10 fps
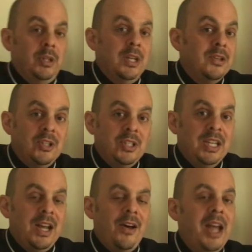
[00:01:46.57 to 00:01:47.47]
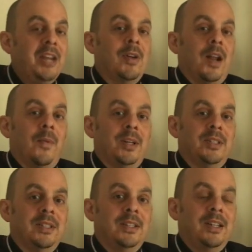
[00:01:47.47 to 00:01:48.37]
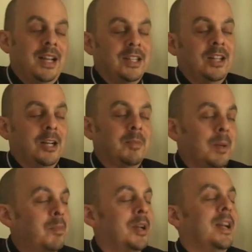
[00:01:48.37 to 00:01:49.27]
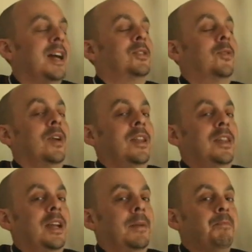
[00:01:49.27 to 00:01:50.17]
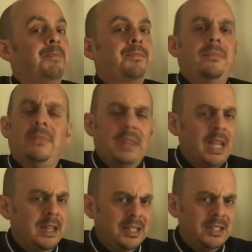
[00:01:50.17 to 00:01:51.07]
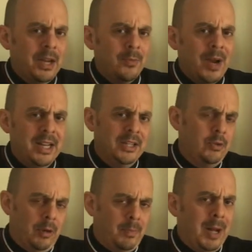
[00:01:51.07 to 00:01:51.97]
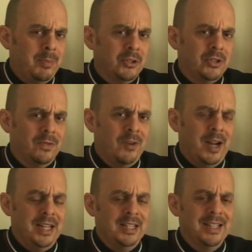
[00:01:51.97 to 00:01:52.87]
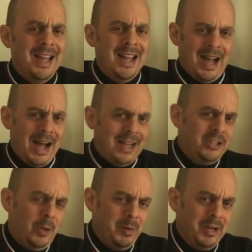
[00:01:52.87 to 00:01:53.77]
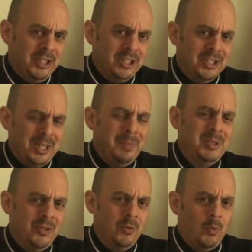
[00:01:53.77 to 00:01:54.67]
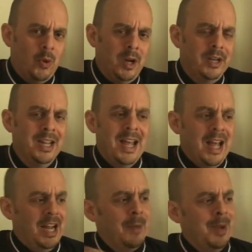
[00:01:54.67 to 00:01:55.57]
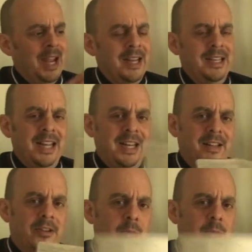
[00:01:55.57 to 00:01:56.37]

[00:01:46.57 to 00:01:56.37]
then you'll just see how accurate I was. And it's going to be a pretty high score, I think. Let's get right into it. Pop Culture Fridays, Oscar predictions, episode 1. I got my handy-dandy little